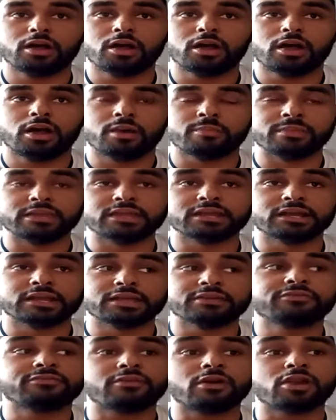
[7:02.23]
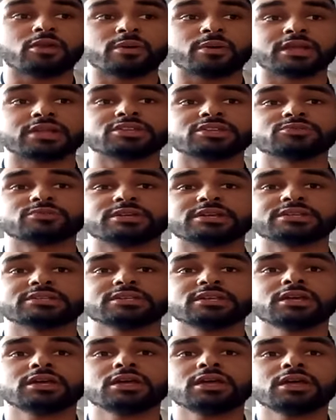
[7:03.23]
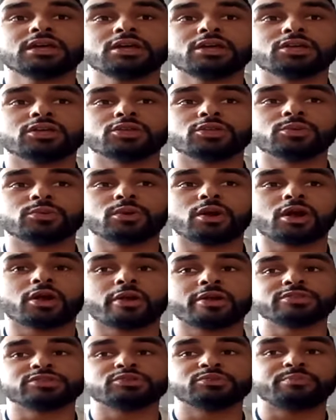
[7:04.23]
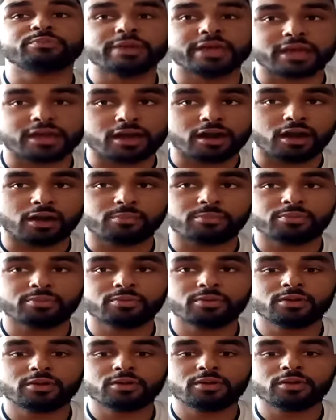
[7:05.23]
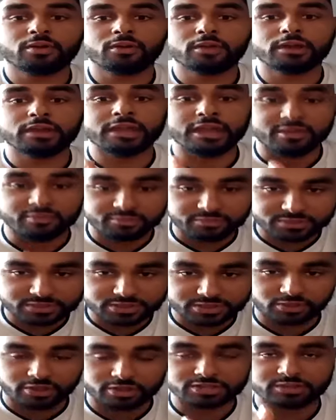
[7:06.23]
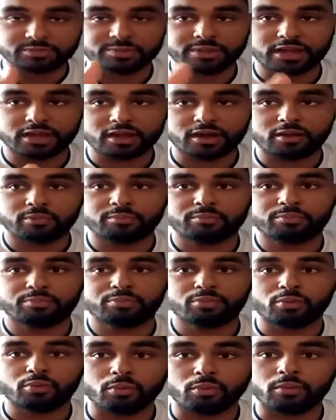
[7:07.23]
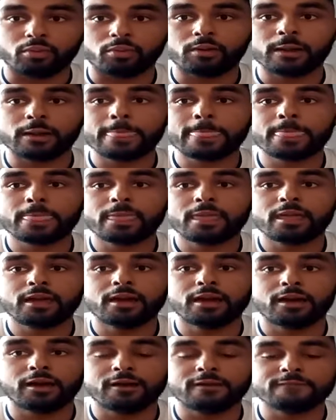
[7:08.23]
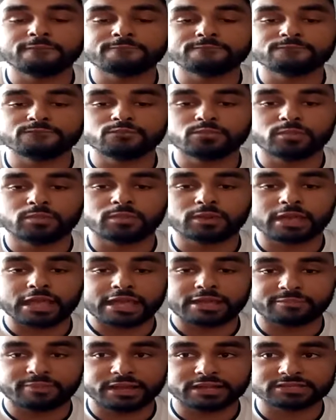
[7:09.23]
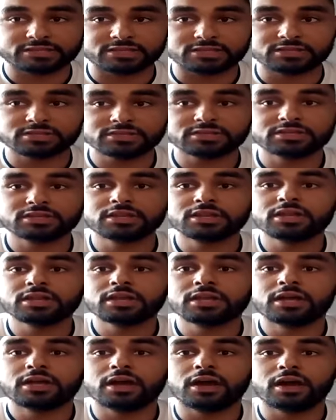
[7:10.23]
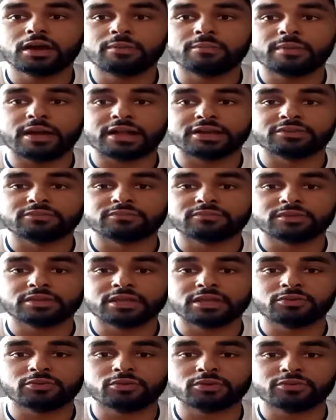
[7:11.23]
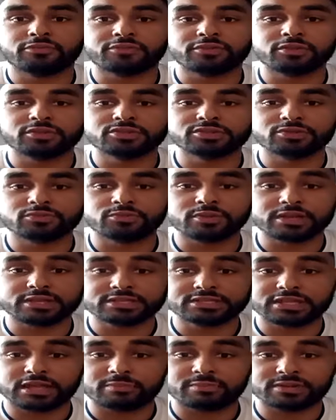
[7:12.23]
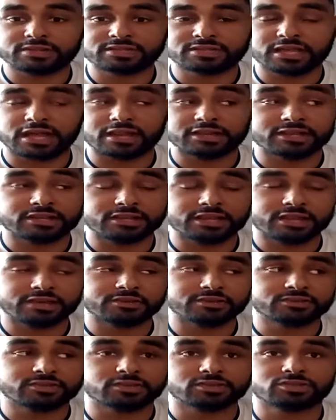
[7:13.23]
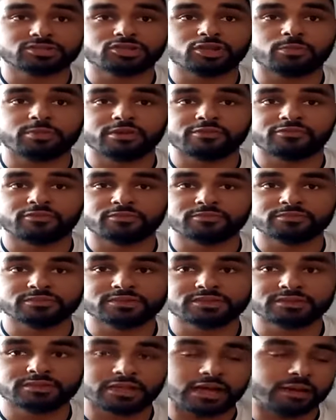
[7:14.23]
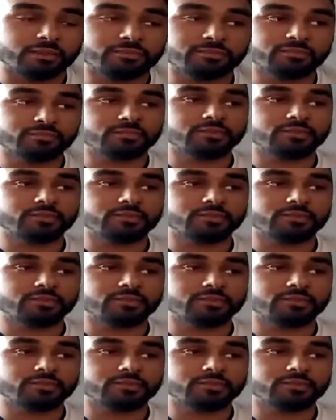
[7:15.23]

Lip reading: immediately following injury is you are going to pick up limps, you're going to pick up poor gait patterns, and in order for you to re-establish that and to stop it from that